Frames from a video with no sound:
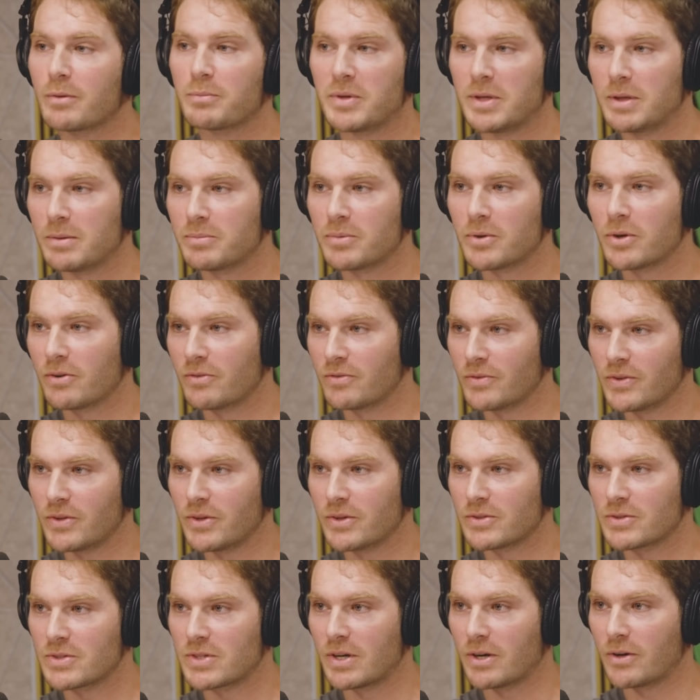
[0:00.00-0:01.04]
of people over the
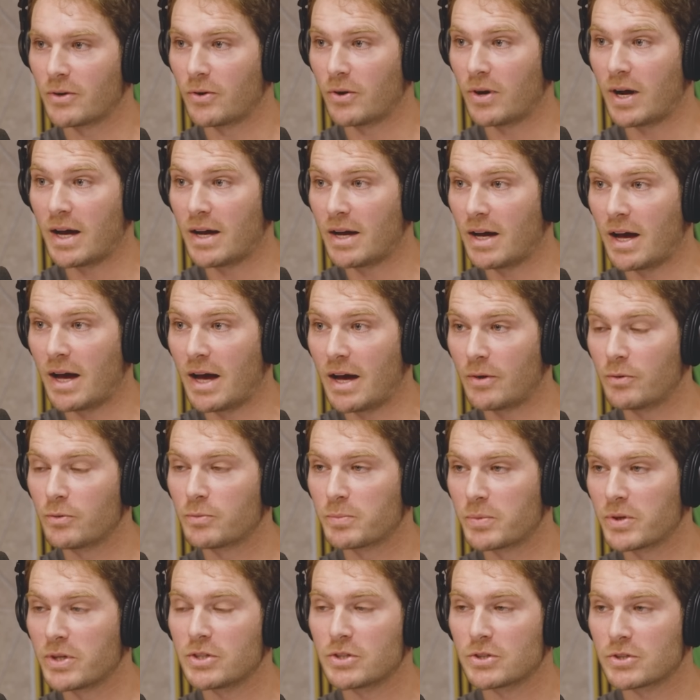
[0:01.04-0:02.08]
years there who I was
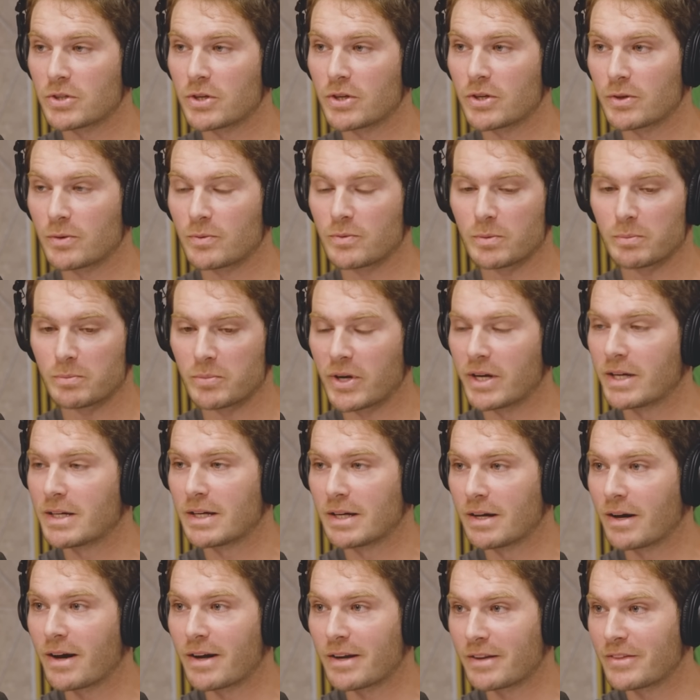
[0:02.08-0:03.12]
pretty sure were
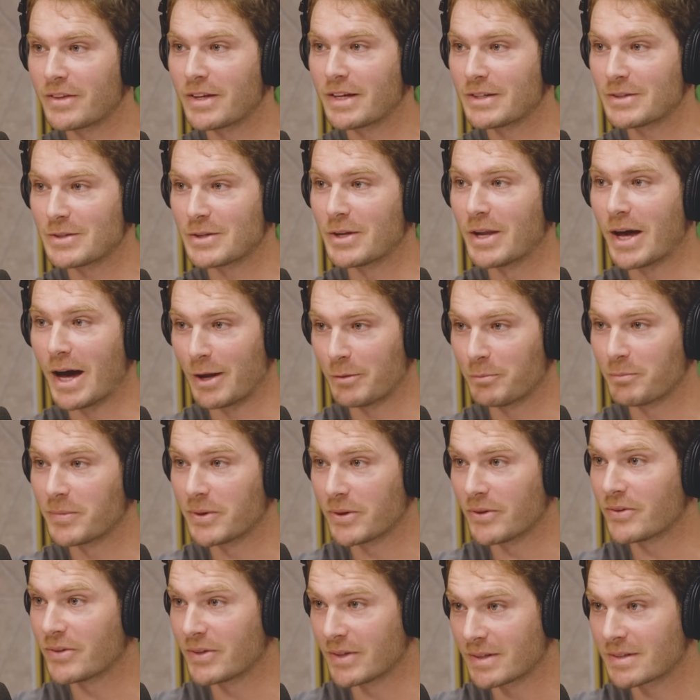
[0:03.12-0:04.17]
breaking a lot of things and not
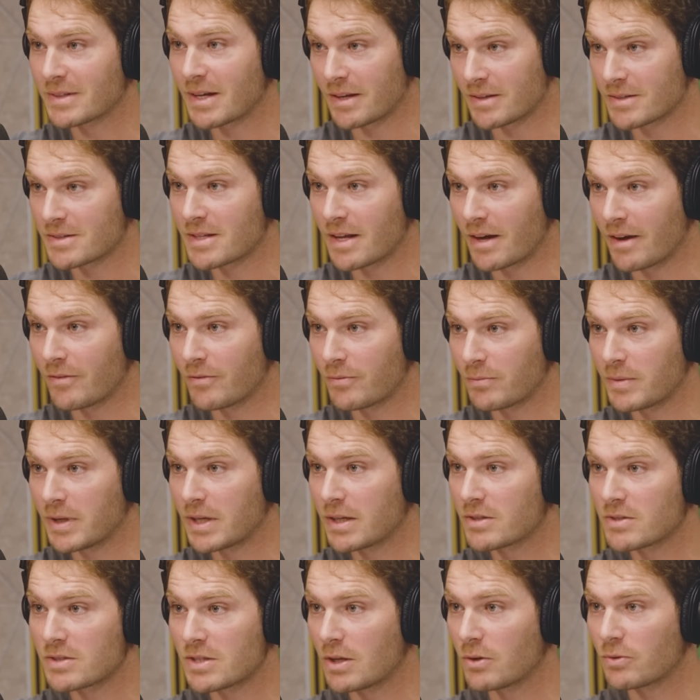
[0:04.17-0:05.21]
building a ton of stuff
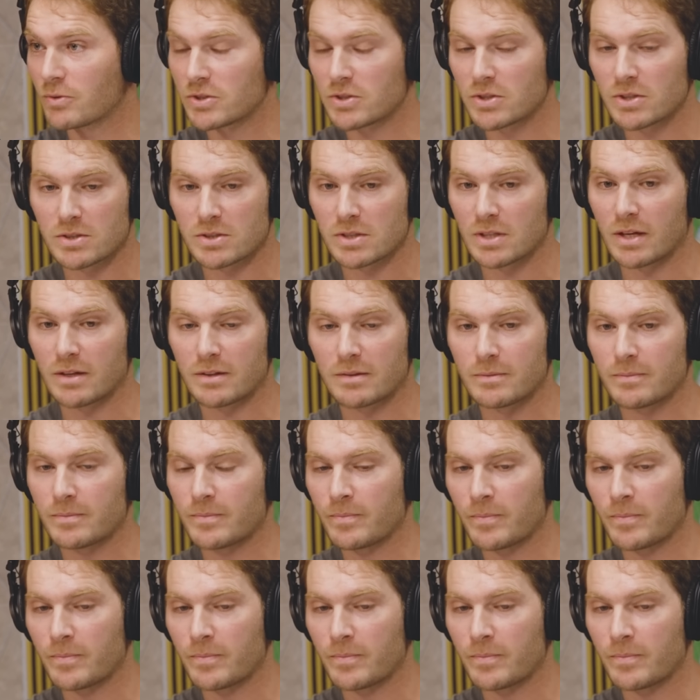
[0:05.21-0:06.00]
because they were just like,